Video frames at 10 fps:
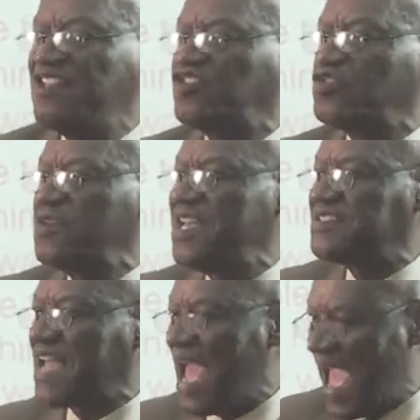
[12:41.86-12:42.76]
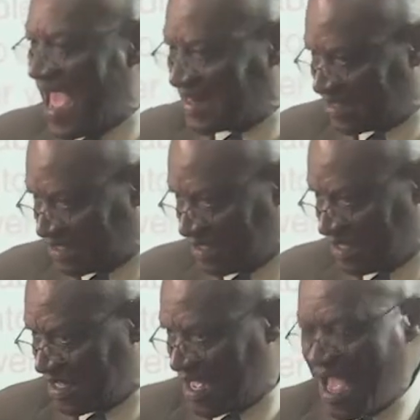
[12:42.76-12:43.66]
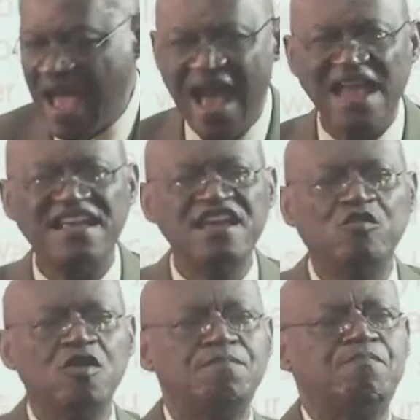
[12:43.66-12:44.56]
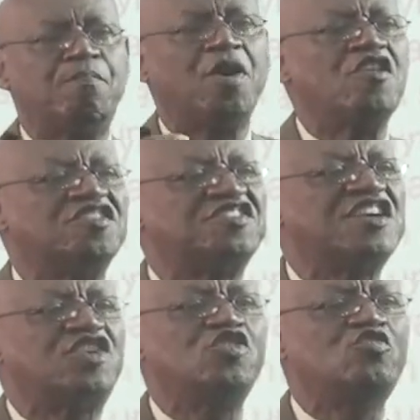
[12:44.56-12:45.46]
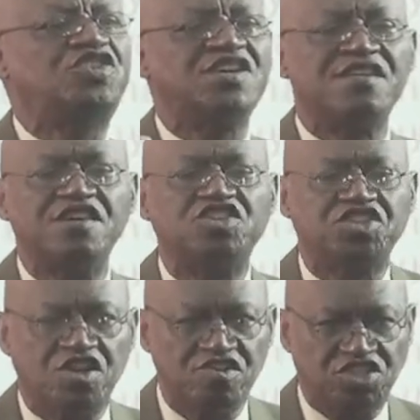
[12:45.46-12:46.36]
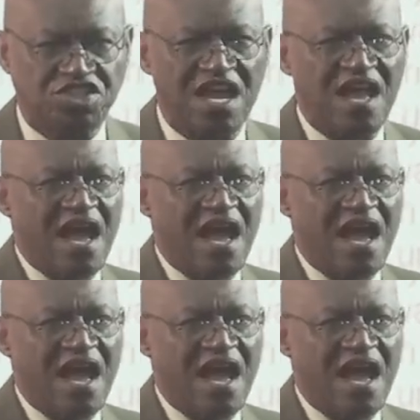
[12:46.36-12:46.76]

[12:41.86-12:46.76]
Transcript: into his hand and he would persecute the church.